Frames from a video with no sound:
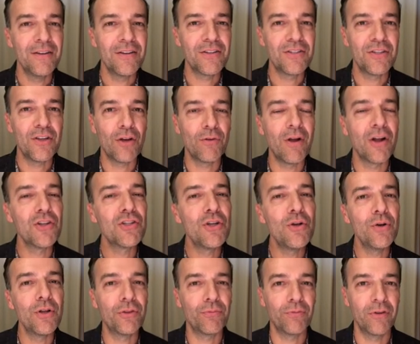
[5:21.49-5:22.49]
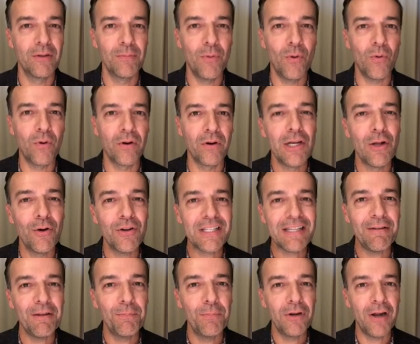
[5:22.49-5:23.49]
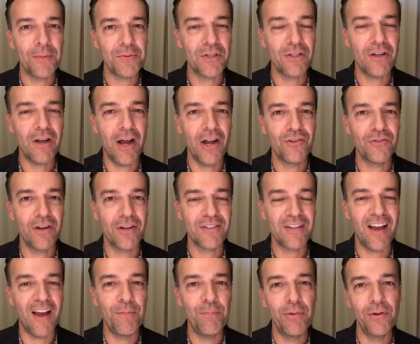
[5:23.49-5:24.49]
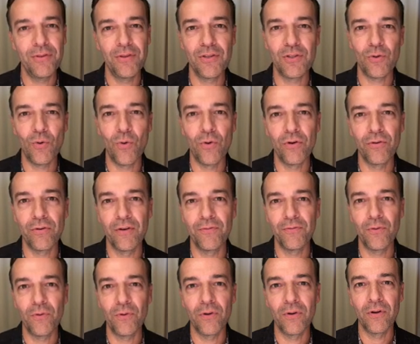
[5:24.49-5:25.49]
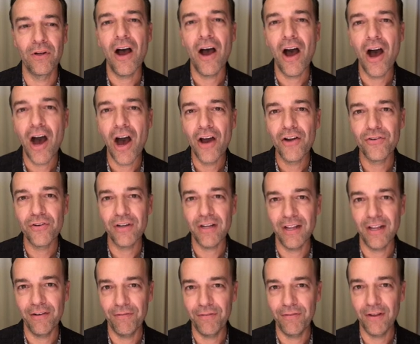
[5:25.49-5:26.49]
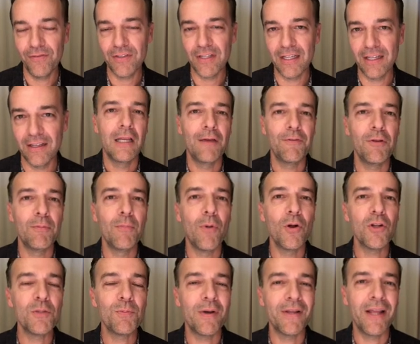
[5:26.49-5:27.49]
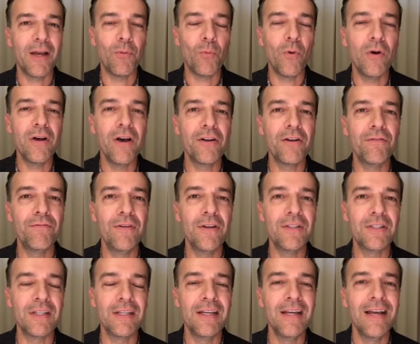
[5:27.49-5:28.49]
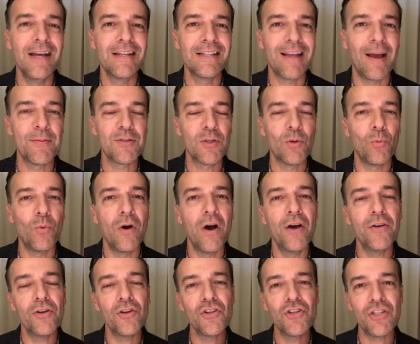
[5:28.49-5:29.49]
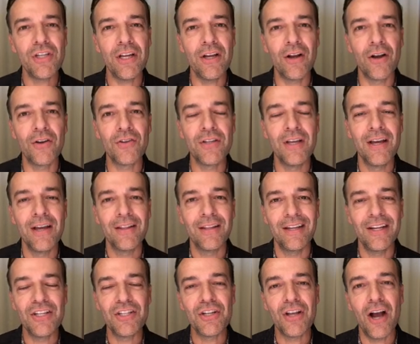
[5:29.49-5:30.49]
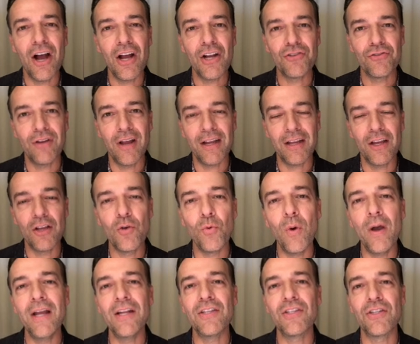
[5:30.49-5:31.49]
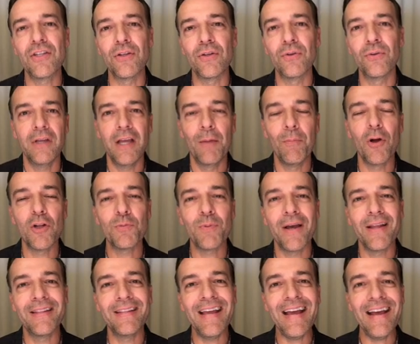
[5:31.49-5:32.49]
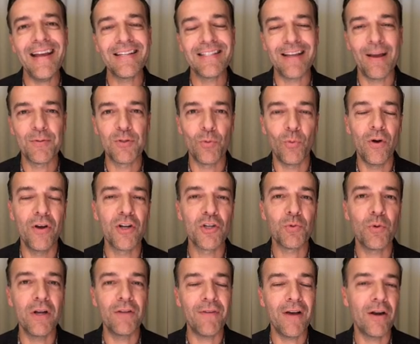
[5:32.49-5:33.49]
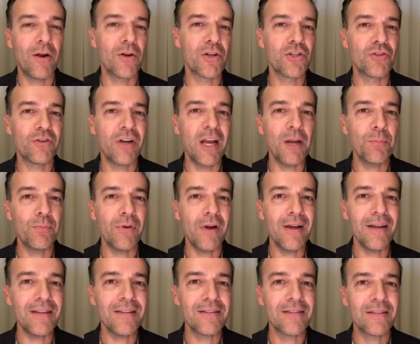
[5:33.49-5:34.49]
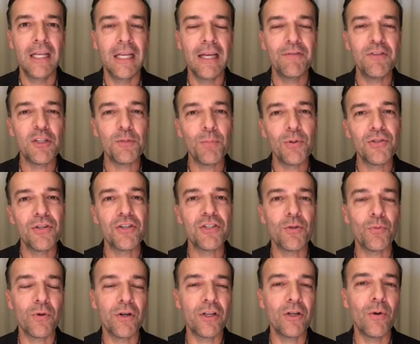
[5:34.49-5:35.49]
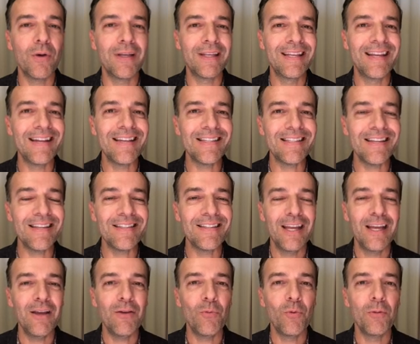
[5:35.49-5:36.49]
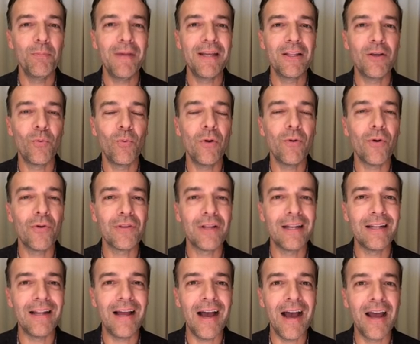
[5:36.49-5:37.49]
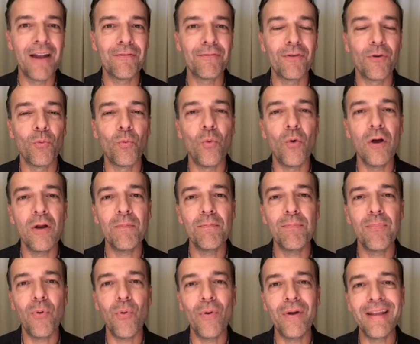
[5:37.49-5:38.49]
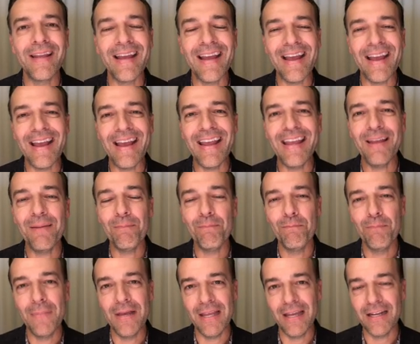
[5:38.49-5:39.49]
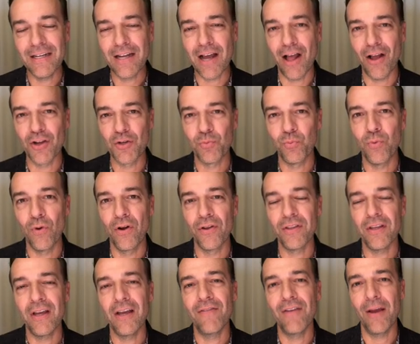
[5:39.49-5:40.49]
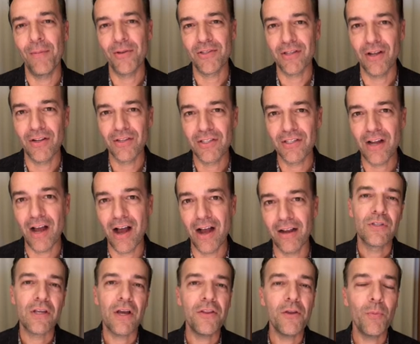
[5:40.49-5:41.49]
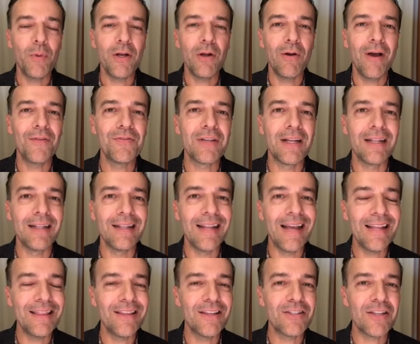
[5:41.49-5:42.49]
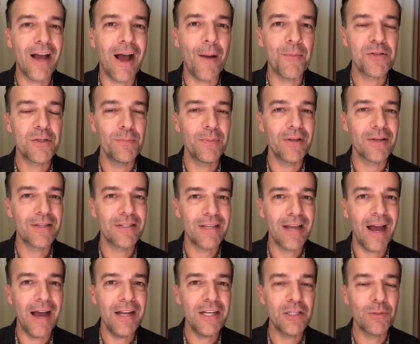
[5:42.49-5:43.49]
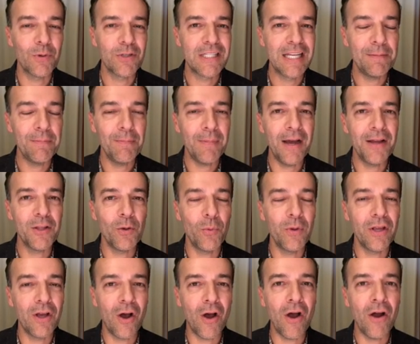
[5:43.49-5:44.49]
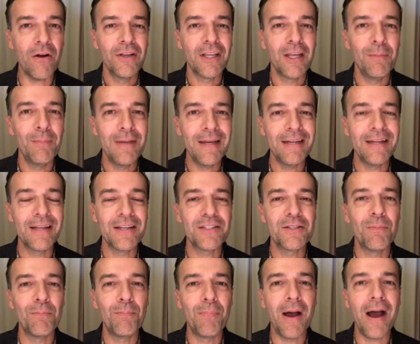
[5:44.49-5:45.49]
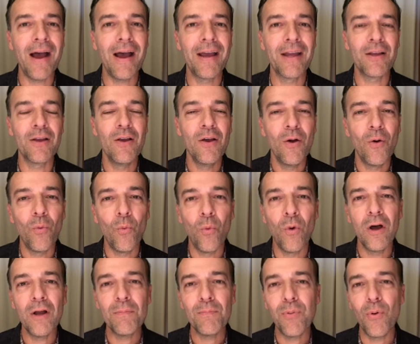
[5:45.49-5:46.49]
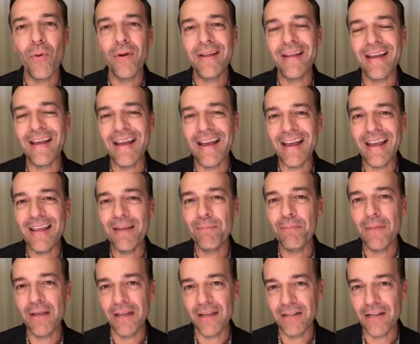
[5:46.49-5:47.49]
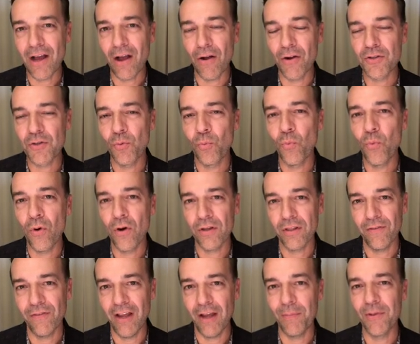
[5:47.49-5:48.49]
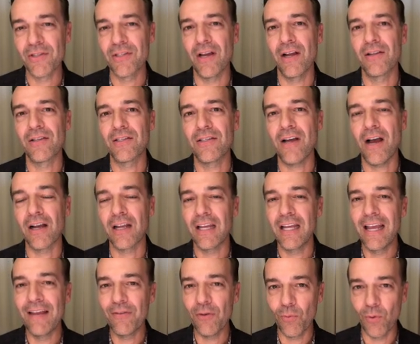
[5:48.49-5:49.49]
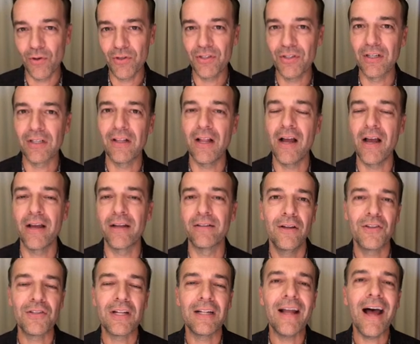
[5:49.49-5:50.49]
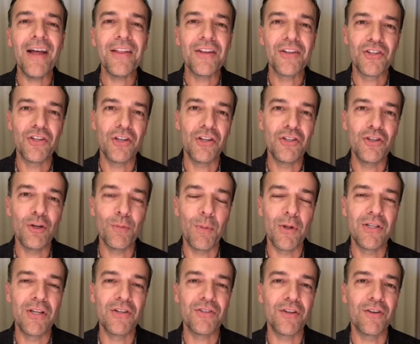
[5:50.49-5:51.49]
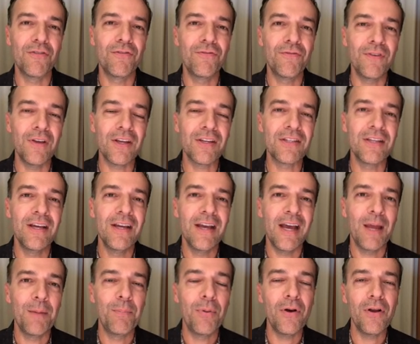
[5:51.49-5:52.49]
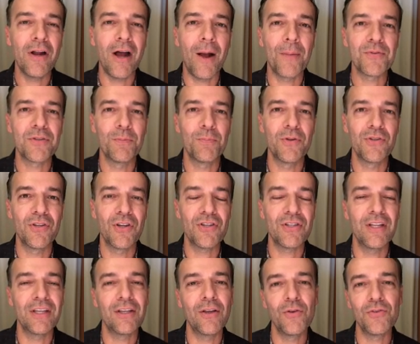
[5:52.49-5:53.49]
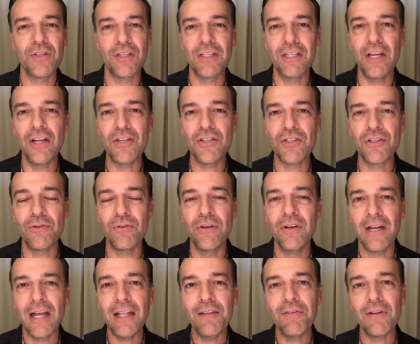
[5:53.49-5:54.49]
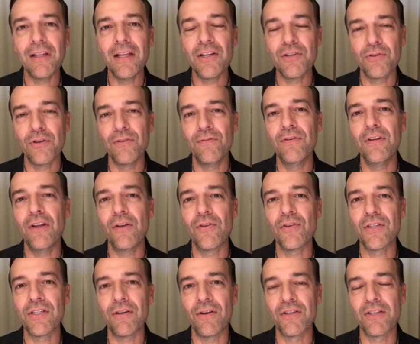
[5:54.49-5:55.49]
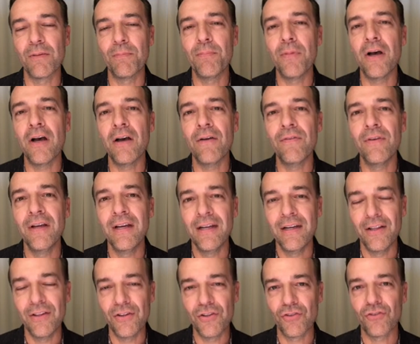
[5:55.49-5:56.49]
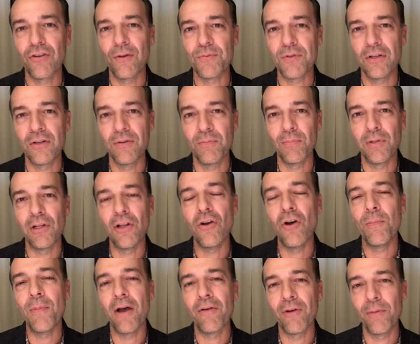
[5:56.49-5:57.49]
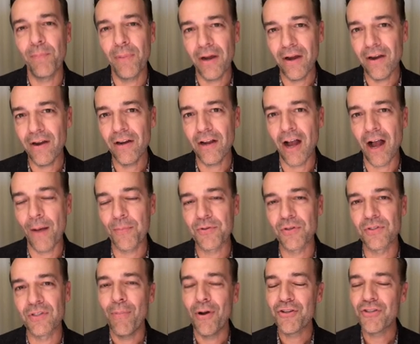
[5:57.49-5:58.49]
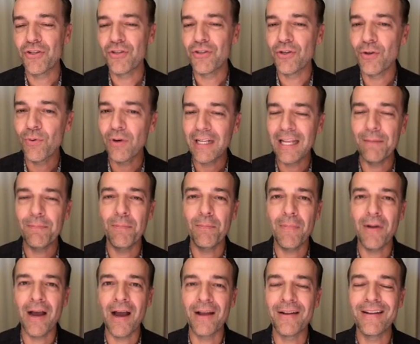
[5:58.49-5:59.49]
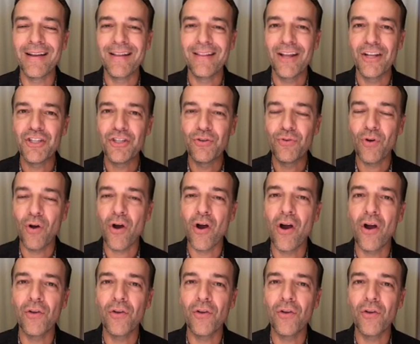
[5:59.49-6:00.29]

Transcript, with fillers: to sell around two to three more. Notice how many put option contracts I've put this order in for, one hundred fifty. Now if you multiply that one hundred fifty times the one hundred shares that each contract equates to, and multiply that times the one hundred twenty-five dollar strike price, if this position were to go against us, it would mean that we were on the line for one point eight million dollars worth of Amazon stock. So although we don't have to let this option be assigned to us, keep in mind that we are committing to buying one point eight million dollars worth of Amazon stock if it were to decline. There's a lot of things you can do to potentially fix a put option position that goes against you. I'll leave a link to a video series above in the description below about repairing options, but you do want to keep in mind that you are